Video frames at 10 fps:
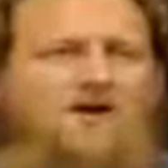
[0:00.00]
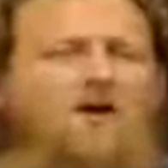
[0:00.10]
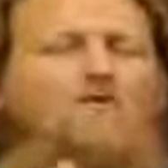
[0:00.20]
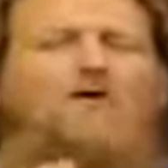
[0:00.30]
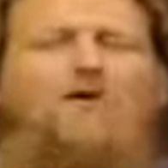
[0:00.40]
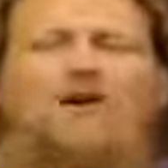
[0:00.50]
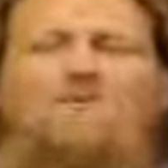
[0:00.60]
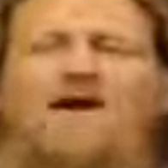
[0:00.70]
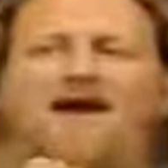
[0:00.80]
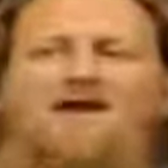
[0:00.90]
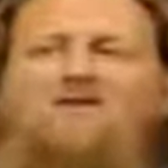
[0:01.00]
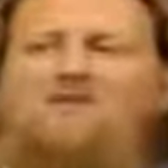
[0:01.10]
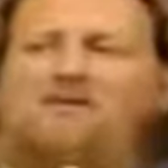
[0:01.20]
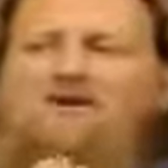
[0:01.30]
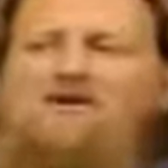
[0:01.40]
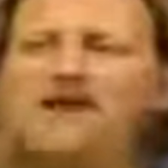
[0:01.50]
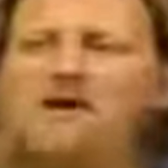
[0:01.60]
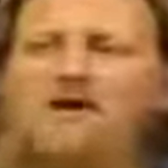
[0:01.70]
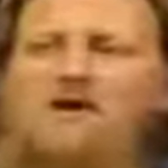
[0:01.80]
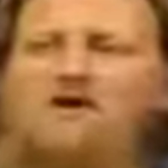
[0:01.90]
Often when a man is giving
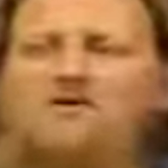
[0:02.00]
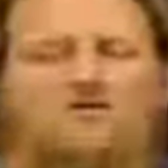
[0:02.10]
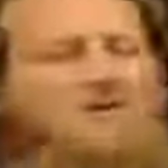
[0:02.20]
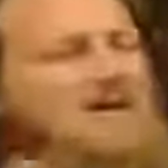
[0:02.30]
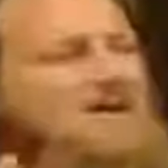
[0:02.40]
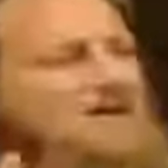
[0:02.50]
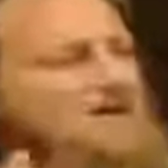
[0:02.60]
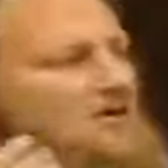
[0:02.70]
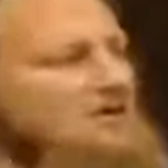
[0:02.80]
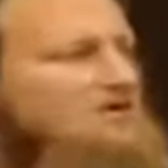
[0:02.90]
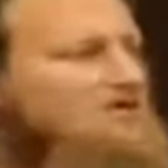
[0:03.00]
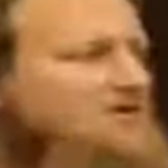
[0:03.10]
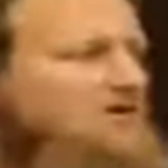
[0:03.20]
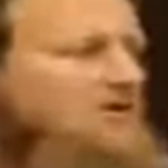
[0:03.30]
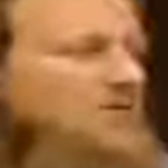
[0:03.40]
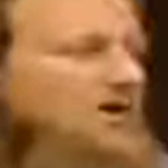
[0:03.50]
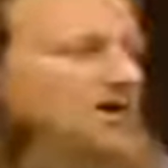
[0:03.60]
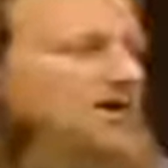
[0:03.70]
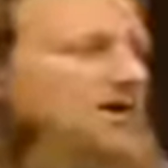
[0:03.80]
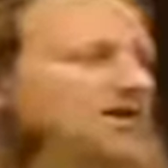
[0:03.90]
dawah to a non-Muslim woman,
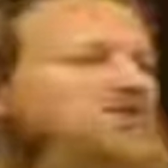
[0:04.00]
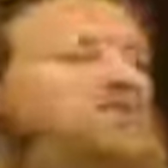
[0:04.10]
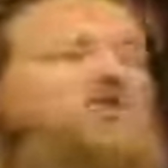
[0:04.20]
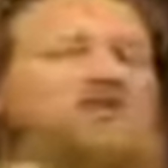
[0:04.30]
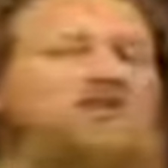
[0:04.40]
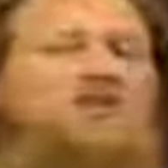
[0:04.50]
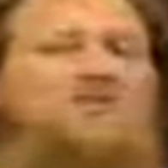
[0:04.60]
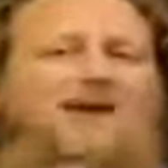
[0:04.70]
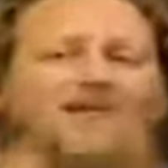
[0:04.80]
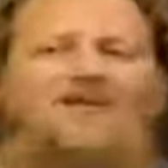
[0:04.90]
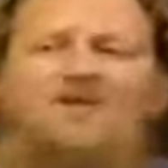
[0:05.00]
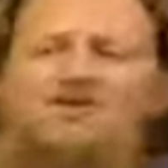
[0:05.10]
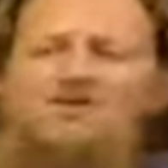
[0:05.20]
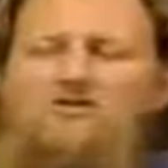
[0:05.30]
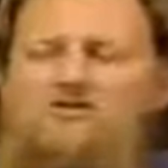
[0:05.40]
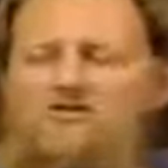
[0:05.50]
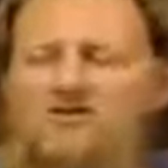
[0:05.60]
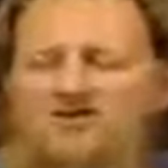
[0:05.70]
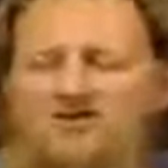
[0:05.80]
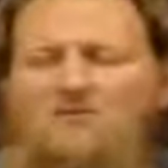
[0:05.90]
especially about the issues,
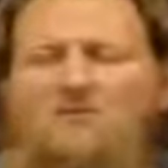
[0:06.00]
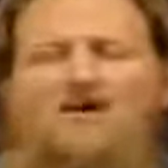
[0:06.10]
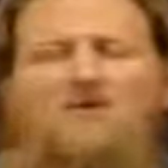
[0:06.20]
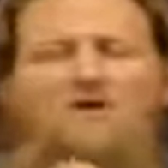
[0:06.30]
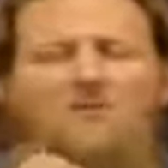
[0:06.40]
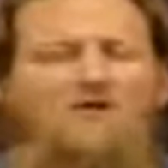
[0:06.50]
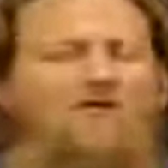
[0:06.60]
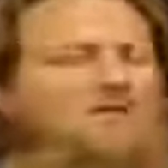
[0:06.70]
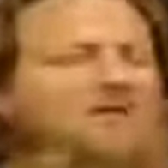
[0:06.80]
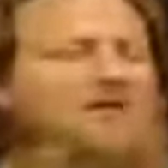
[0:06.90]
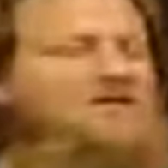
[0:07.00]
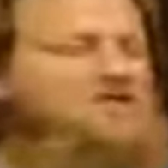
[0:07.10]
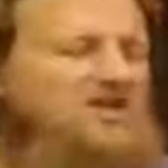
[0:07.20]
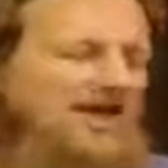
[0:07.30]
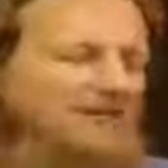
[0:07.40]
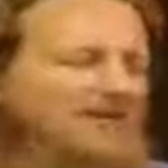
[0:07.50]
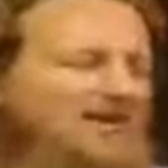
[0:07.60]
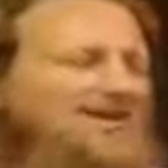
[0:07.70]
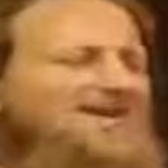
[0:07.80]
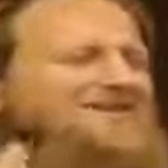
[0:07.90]
for example, come up of women in Islam,
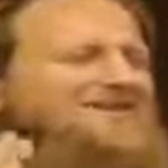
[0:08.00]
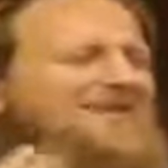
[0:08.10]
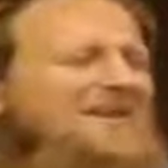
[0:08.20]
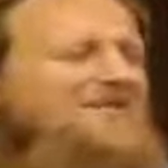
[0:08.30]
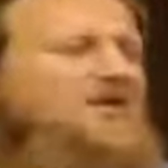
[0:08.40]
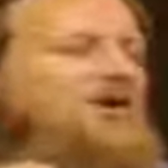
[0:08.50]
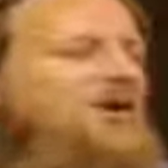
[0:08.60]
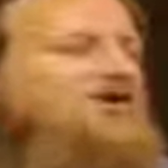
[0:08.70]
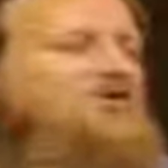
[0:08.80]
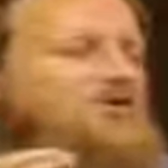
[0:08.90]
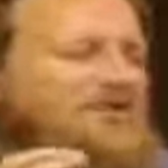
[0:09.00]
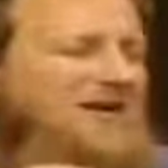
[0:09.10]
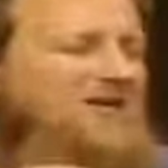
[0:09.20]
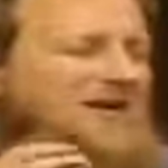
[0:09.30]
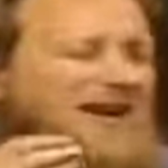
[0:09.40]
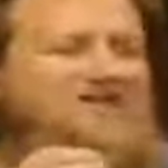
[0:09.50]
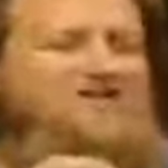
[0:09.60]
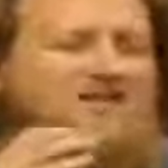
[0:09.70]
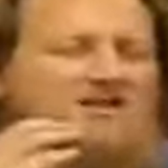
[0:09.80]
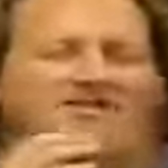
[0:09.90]
it's never going to sound
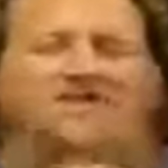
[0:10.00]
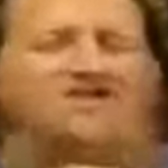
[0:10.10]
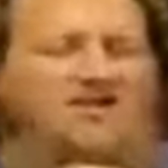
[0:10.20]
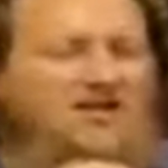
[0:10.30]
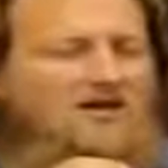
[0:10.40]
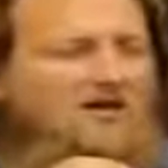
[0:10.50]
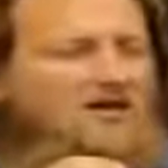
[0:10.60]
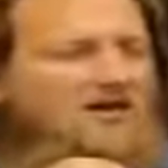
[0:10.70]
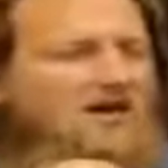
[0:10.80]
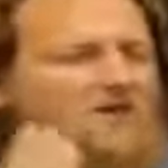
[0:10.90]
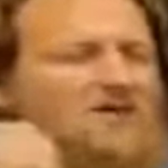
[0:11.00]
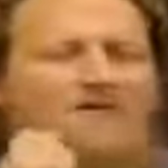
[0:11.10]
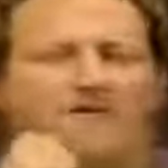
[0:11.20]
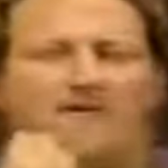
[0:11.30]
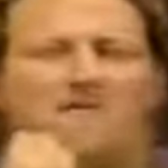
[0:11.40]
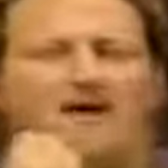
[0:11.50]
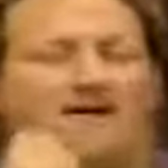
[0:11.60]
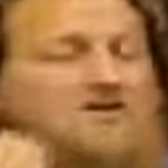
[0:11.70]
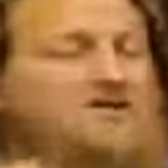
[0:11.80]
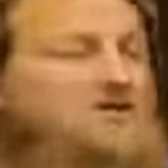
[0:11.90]
as convincing coming from a
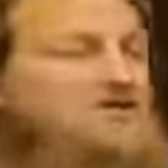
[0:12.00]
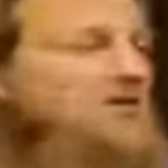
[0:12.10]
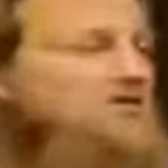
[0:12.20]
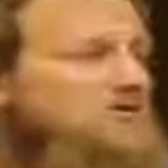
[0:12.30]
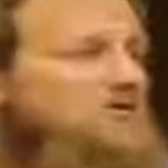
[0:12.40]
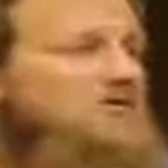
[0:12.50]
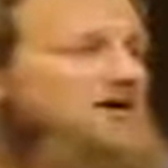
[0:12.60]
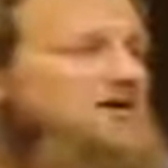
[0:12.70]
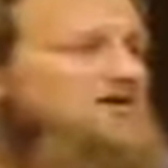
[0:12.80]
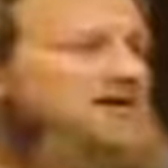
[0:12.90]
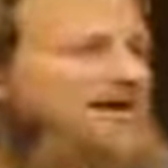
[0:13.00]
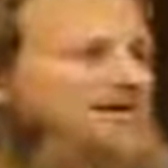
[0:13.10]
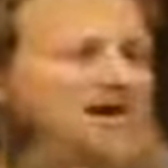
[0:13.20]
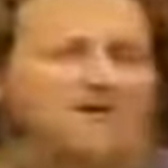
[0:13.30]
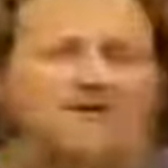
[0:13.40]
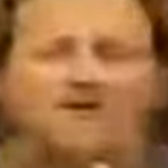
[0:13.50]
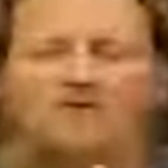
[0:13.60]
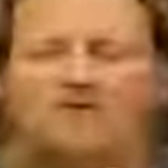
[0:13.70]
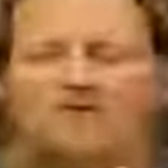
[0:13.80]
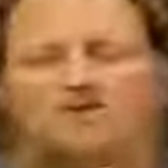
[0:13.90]
man as it is going to sound coming
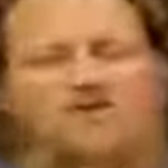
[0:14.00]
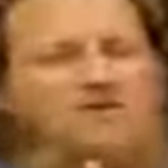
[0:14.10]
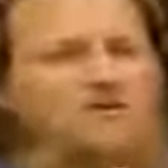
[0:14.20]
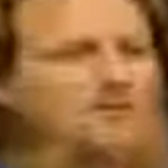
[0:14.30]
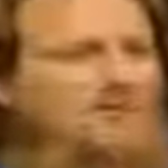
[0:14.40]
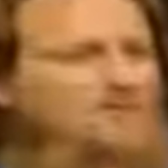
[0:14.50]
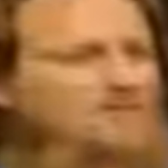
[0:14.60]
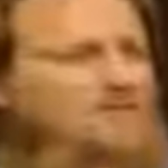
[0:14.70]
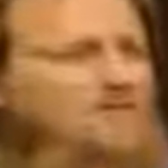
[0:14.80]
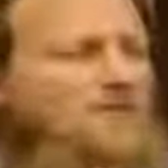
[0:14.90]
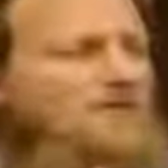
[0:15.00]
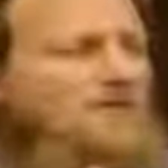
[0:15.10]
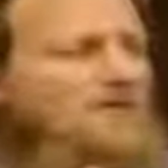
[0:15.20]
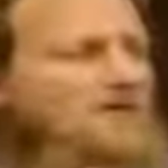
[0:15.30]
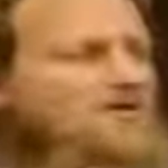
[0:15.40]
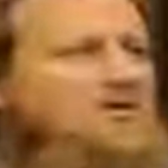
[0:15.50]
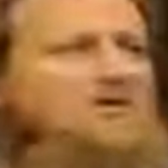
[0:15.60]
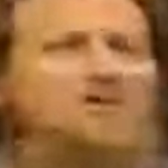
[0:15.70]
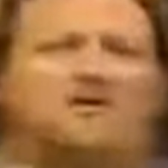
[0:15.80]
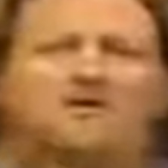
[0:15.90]
from a Muslim woman.
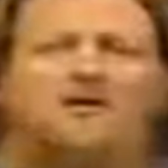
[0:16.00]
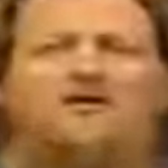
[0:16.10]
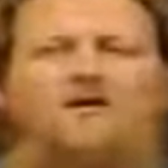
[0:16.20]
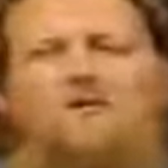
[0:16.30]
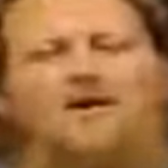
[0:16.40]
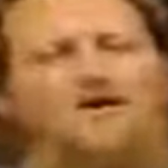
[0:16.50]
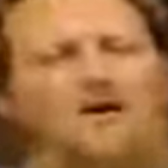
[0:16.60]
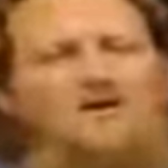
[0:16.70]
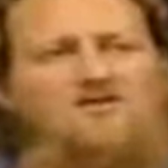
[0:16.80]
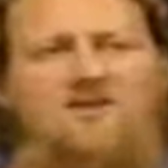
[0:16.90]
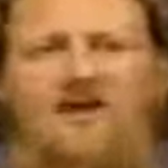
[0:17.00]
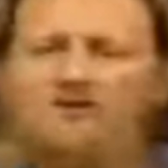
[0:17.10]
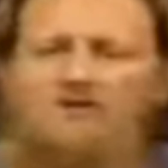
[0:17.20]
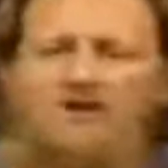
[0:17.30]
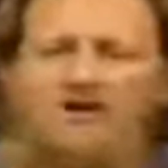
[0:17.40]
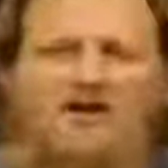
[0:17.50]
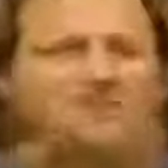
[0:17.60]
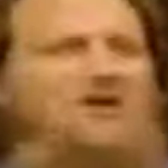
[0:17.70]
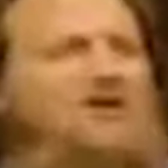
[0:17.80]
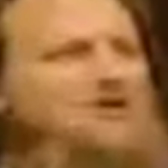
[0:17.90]
So there are many ways, alhamdulillah,
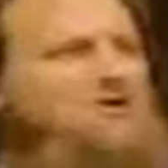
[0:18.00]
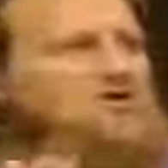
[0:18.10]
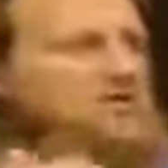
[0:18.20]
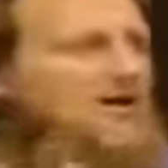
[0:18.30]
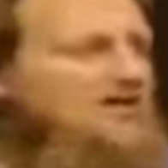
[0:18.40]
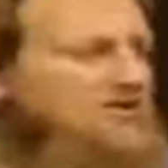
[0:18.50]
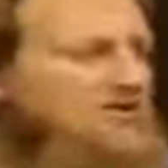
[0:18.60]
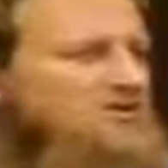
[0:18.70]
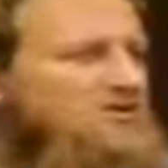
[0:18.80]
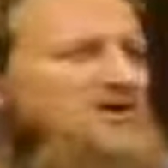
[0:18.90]
and many doors and avenues.